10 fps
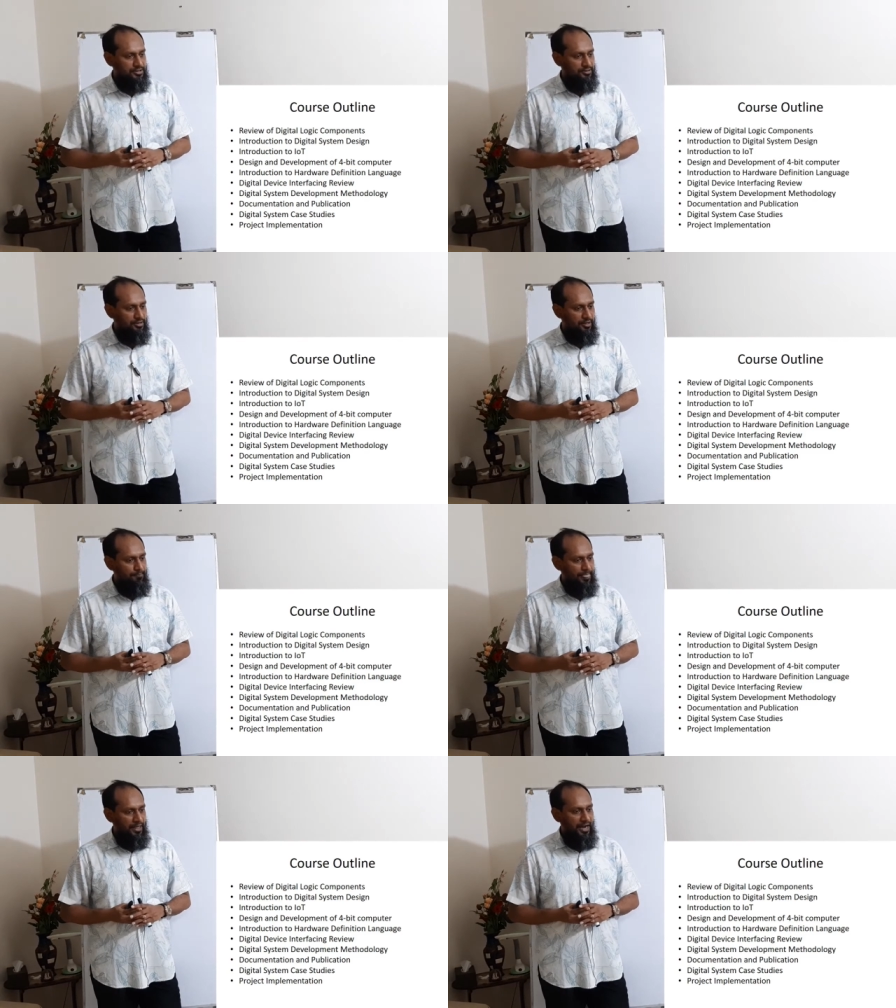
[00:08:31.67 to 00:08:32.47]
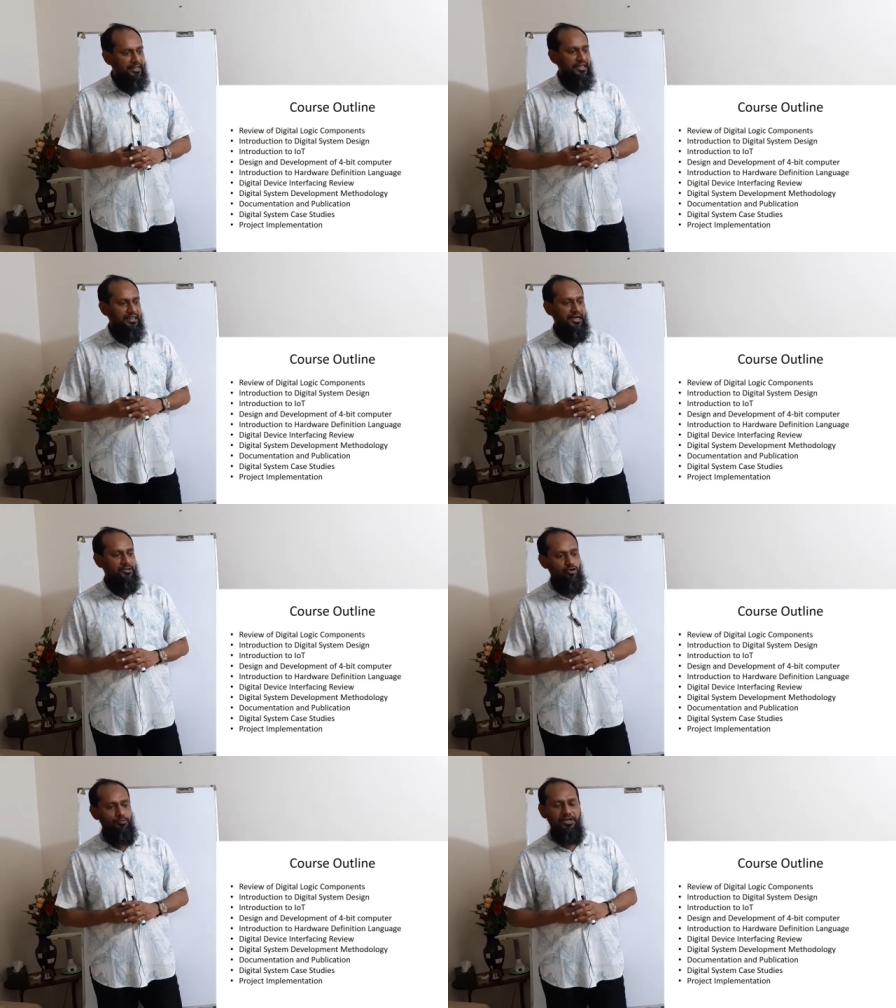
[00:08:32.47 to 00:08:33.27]
Okay, and then the
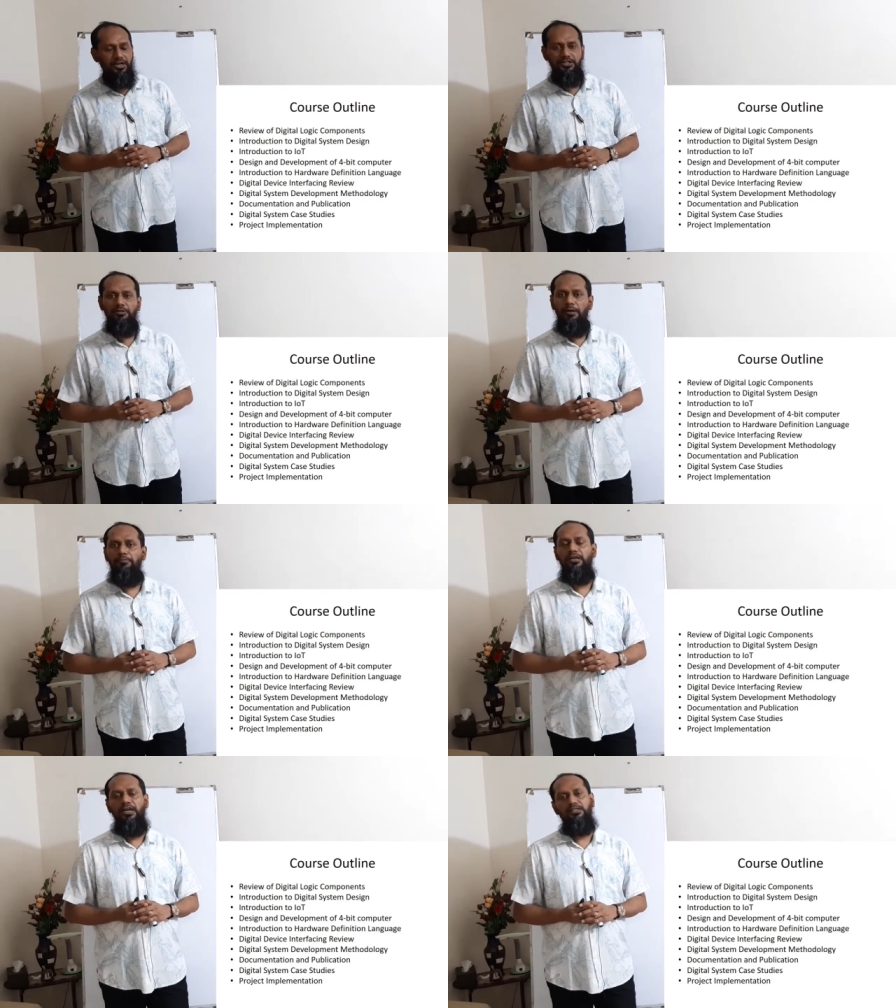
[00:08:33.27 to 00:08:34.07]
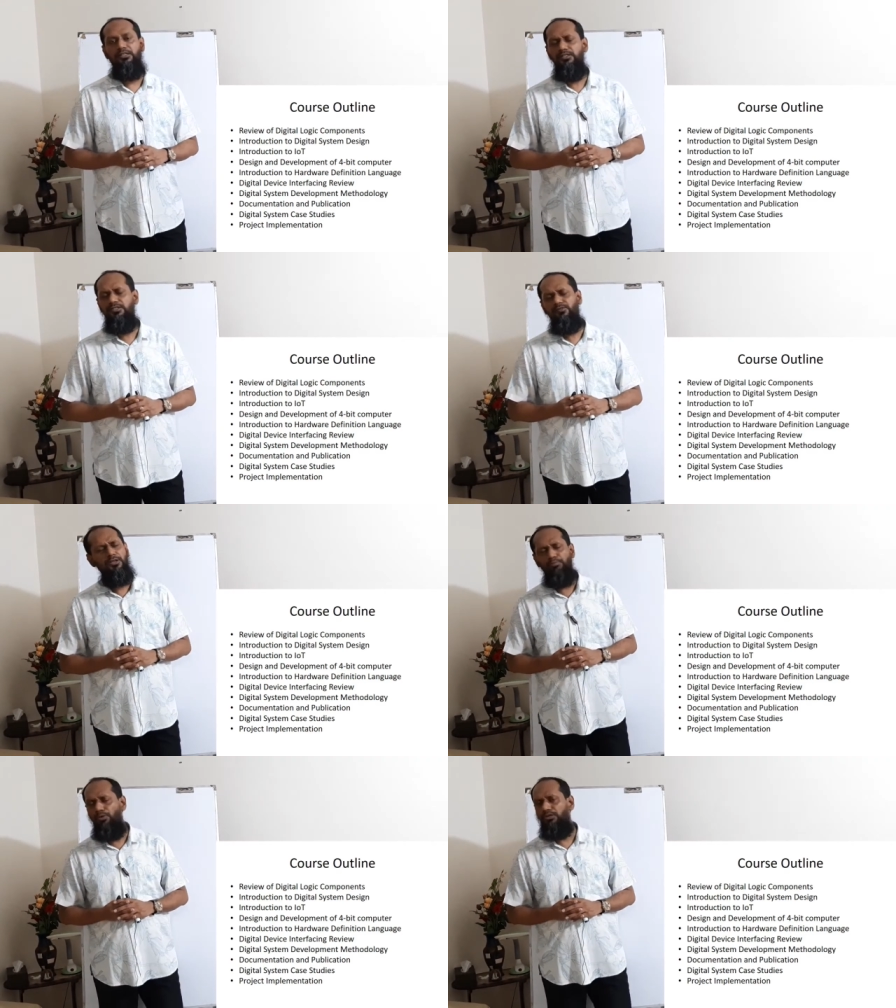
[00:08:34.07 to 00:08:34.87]
documentation and publication. This is very
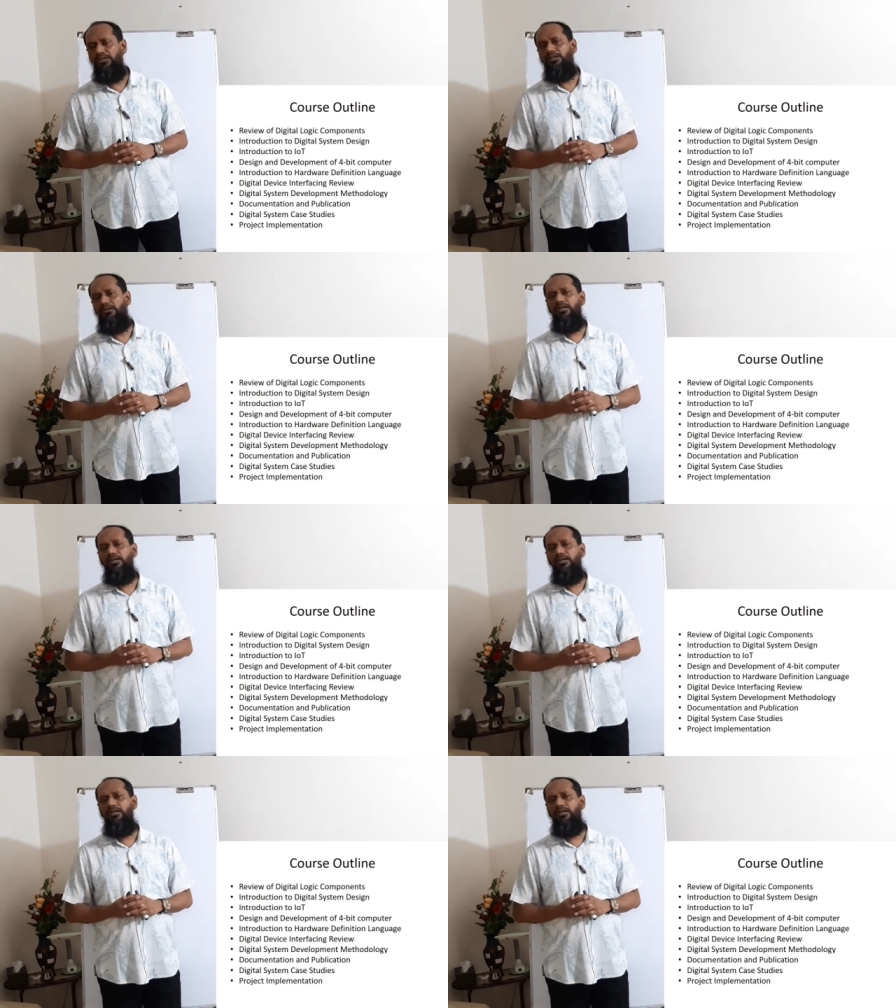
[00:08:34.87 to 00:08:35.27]
important.